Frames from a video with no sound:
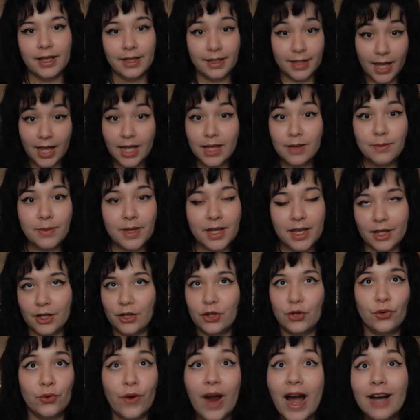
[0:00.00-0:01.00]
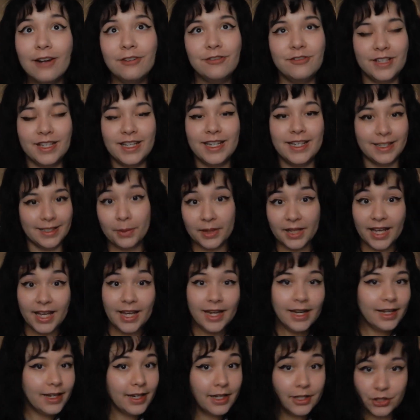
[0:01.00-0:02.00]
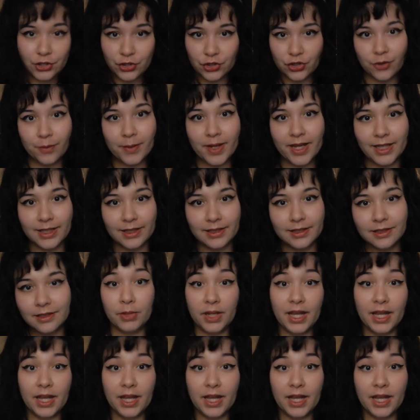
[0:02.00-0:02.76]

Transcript: gaming, crafting, playing an instrument,